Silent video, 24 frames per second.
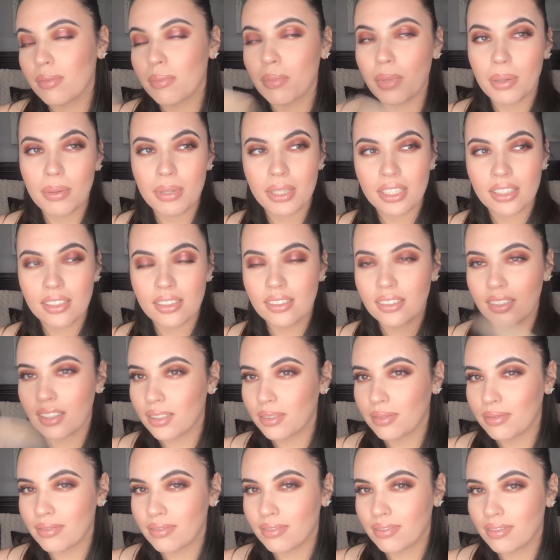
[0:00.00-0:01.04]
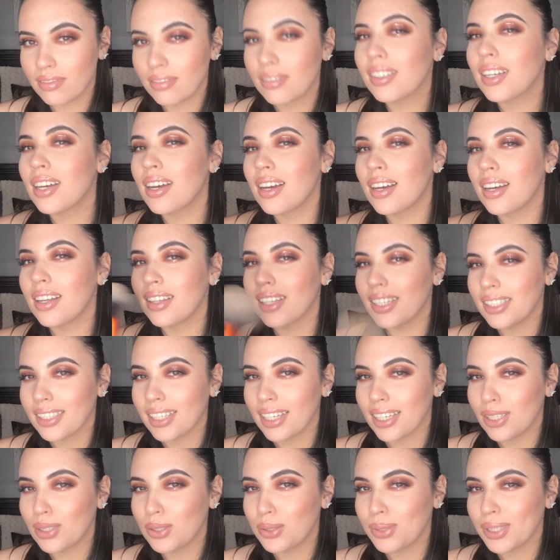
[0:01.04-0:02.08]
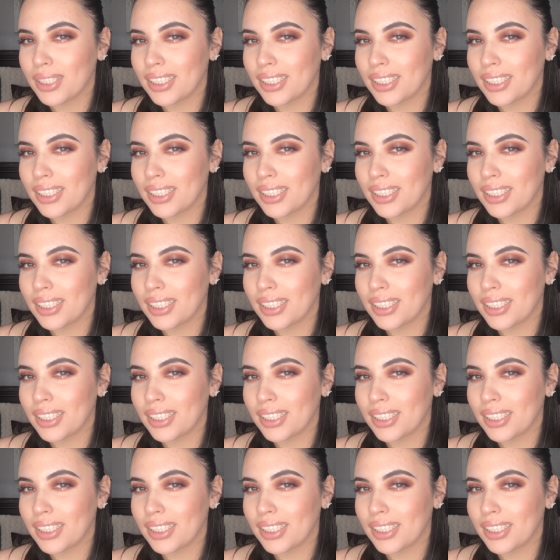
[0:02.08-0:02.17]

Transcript: Maybe? No? Let's get into it.